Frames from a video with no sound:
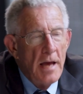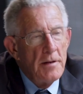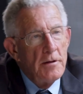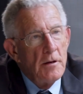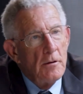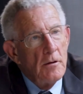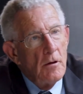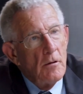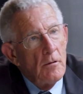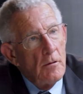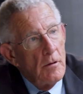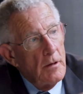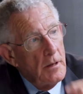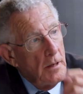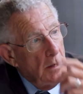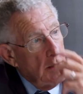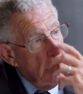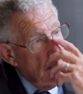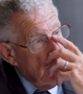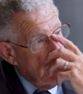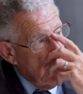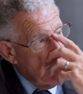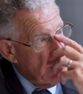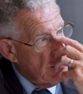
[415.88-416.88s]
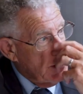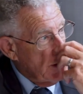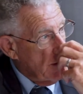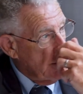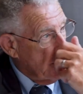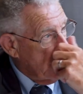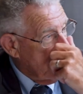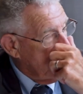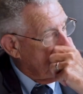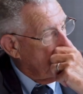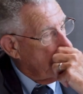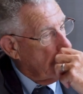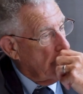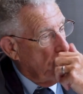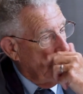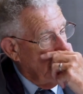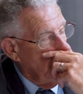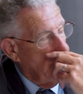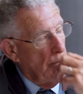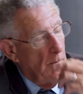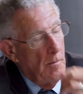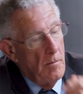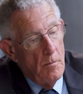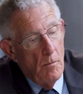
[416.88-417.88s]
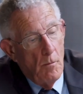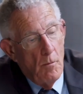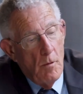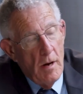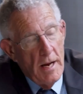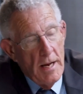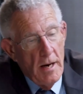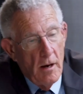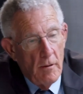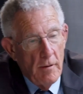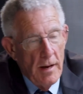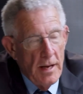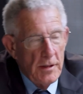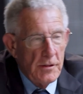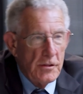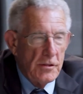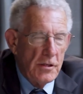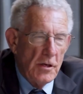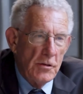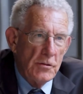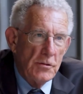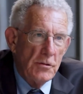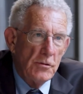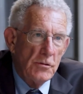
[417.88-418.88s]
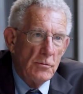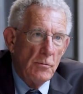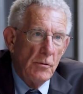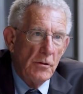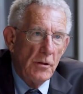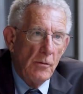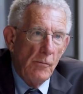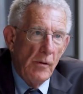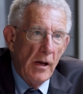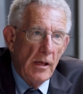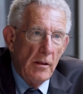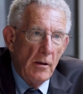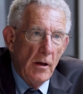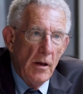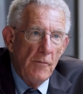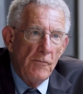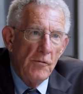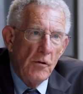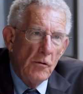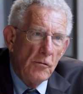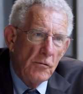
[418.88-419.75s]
And you know, this is why our ancestors were the way that if